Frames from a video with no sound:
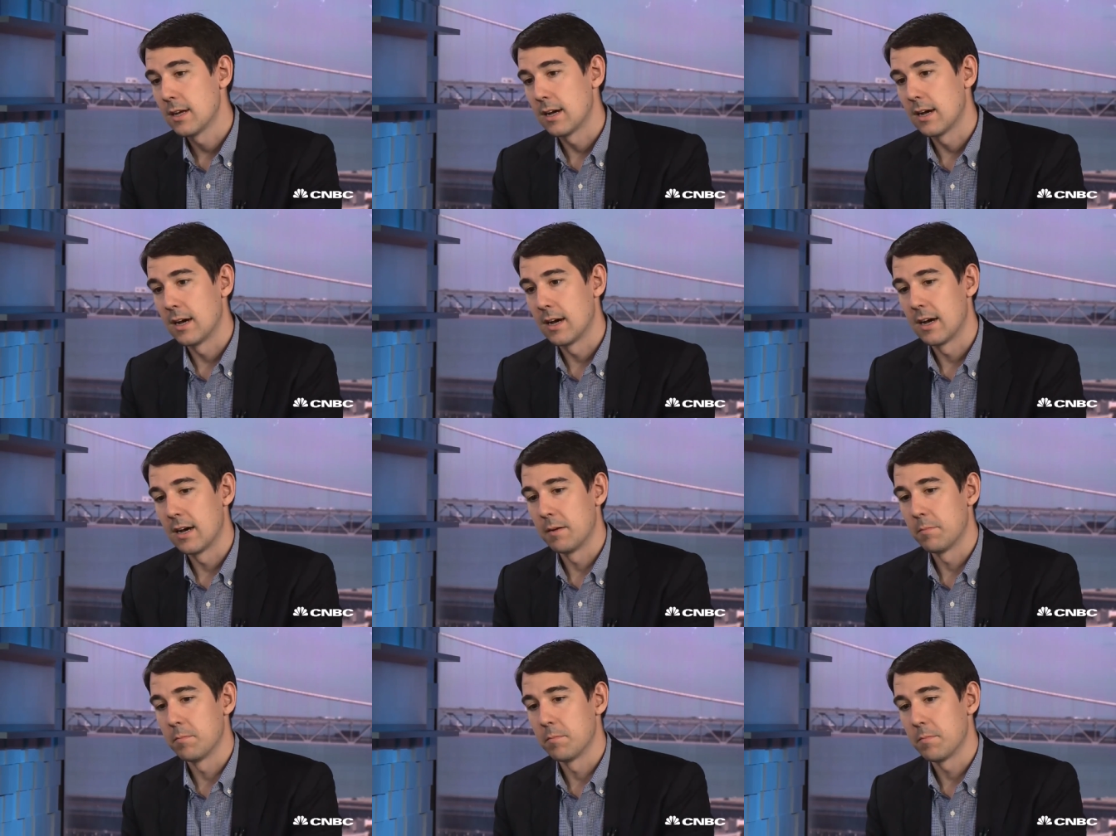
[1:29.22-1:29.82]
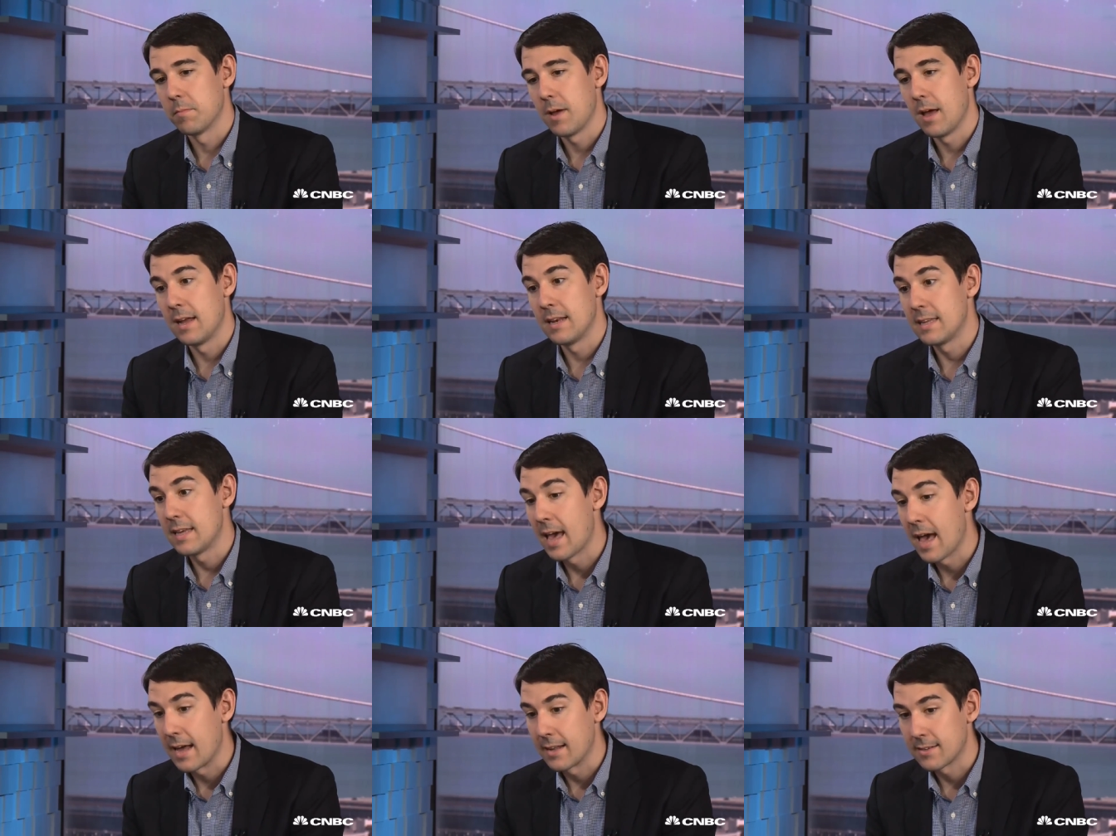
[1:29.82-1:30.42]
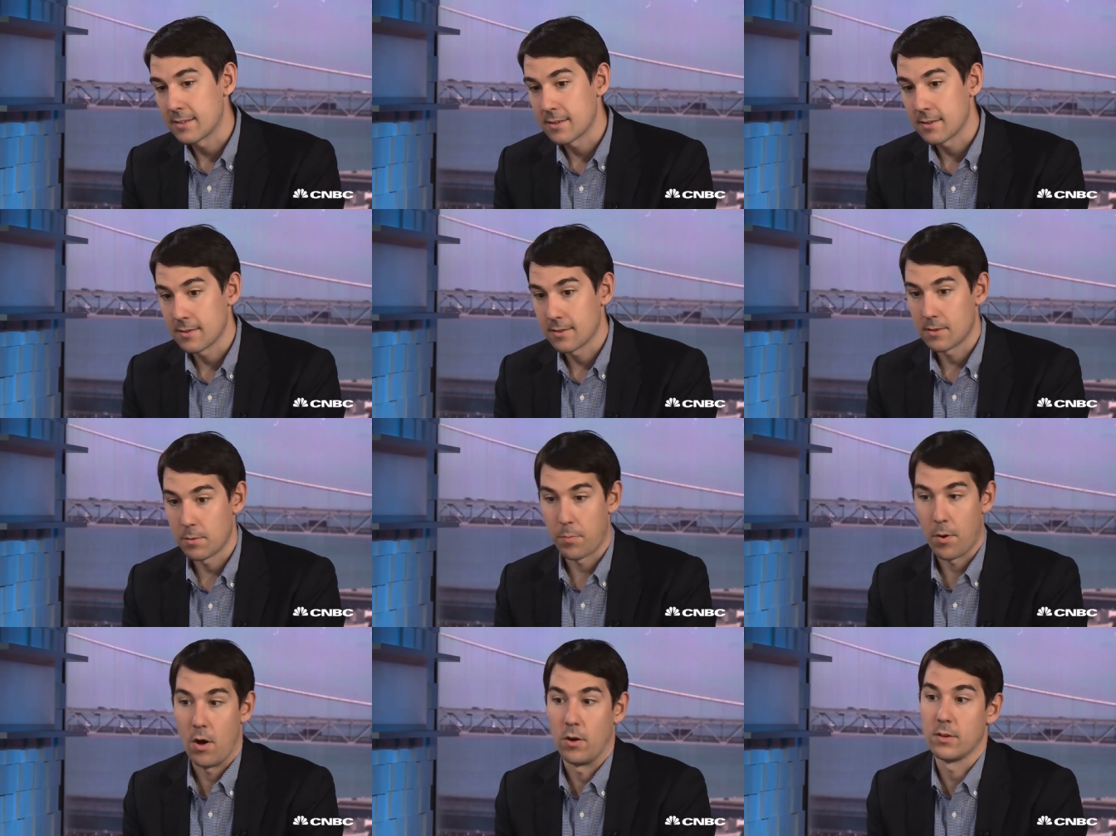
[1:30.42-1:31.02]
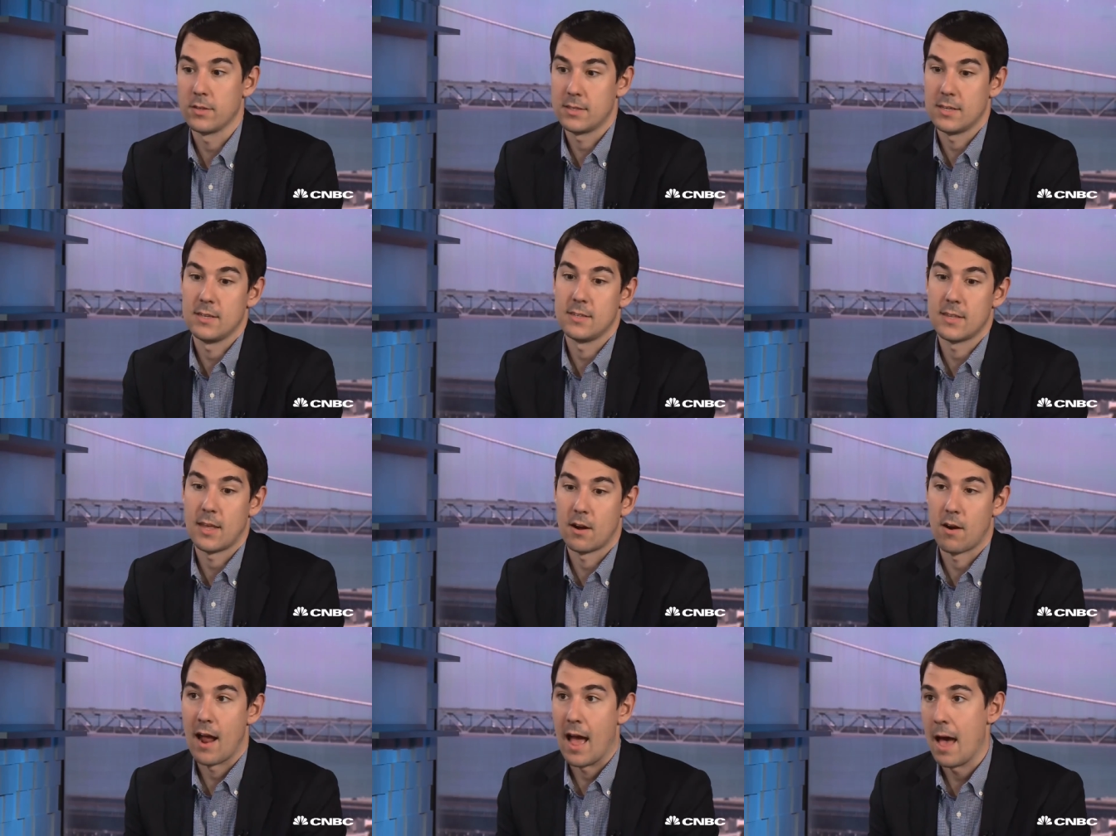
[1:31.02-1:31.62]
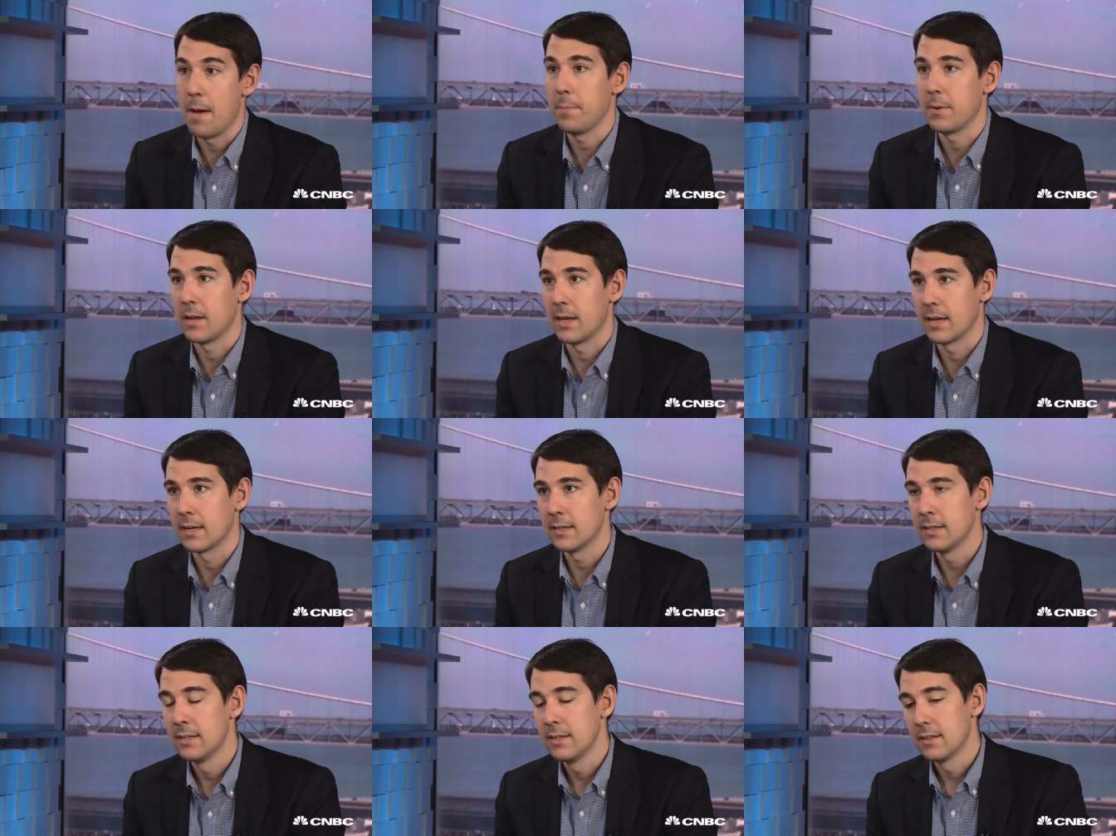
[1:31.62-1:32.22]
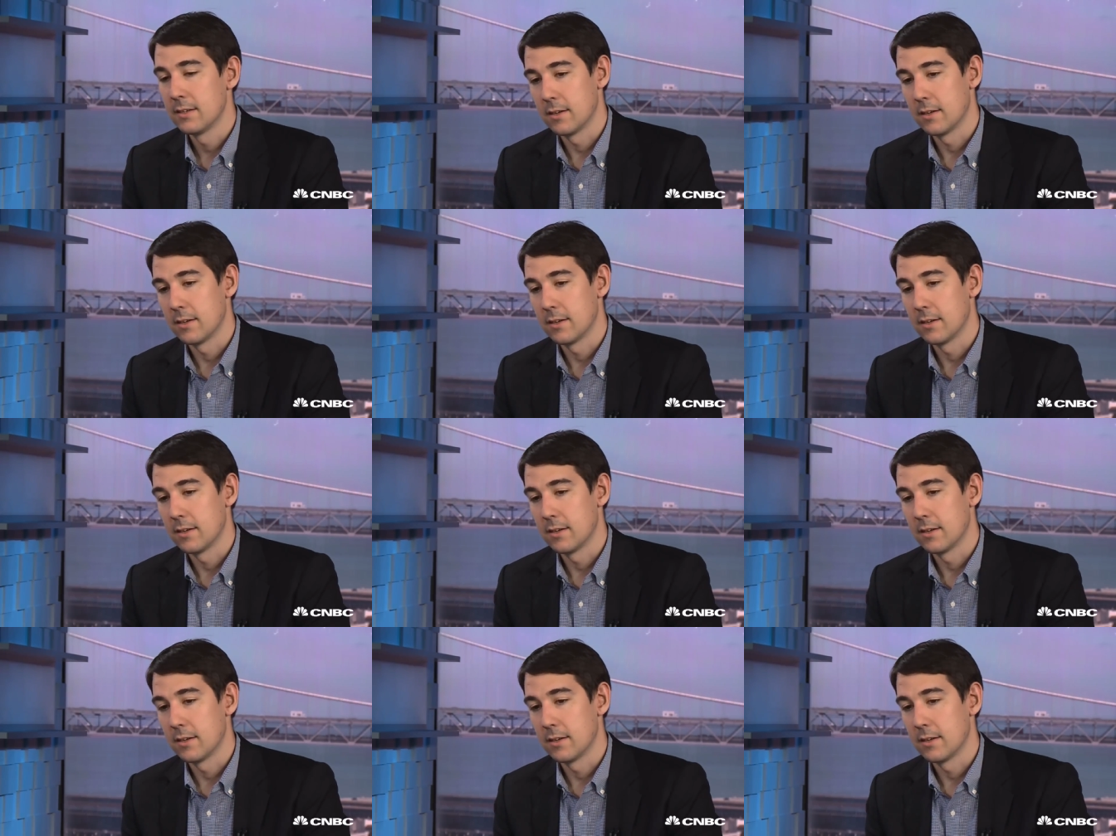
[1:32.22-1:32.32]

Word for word: Um, and yet, the policies that are happening,